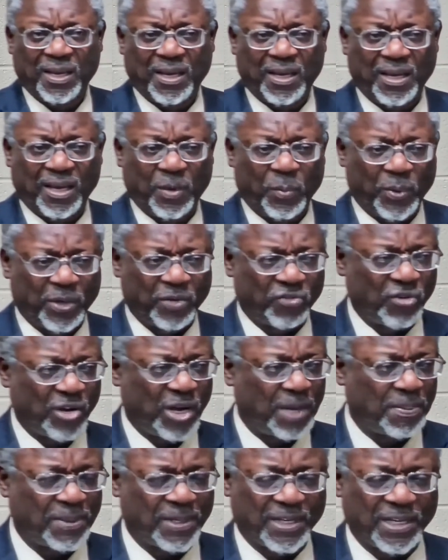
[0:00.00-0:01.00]
And we can draw
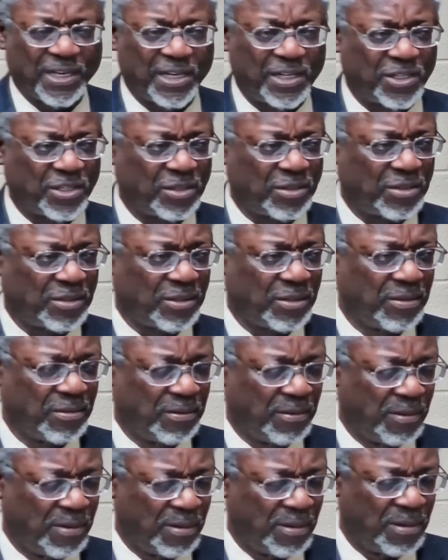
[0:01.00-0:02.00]
applications,
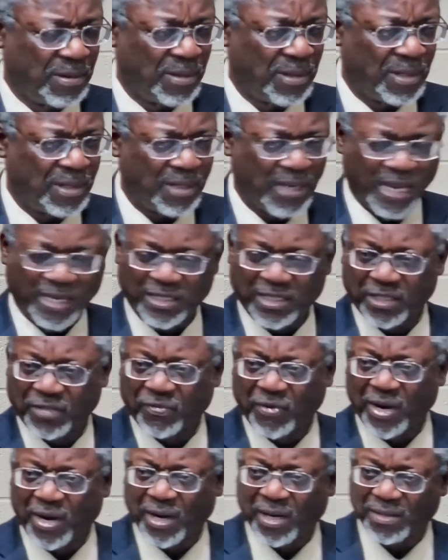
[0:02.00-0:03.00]
not just for
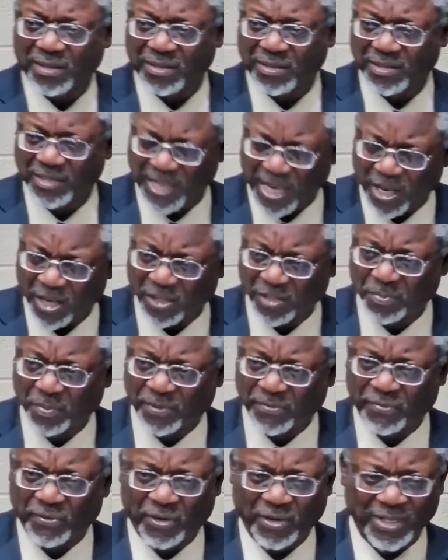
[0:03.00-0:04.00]
ourselves, but
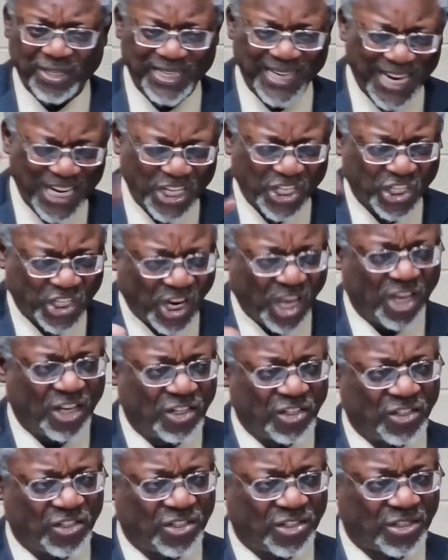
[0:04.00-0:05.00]
for
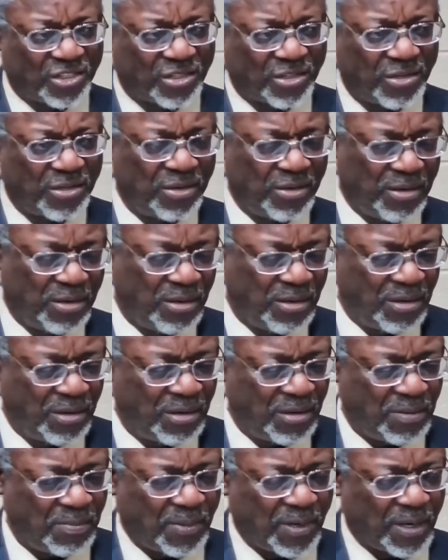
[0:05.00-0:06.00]
nations,
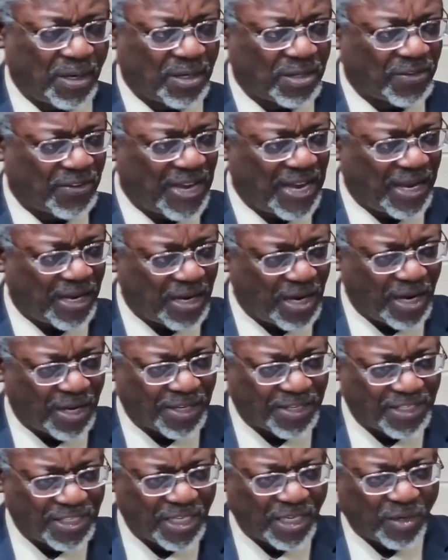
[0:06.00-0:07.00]
because of how God has
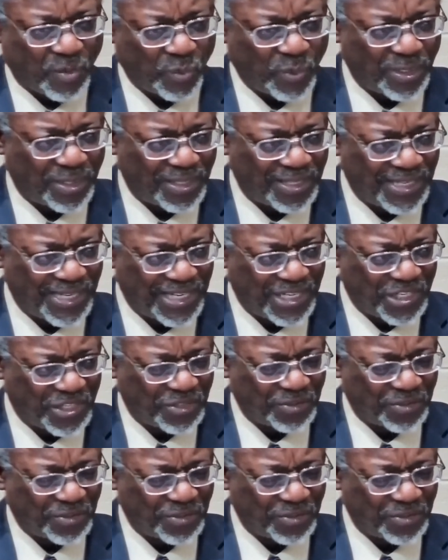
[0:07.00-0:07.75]
dealt with the nation.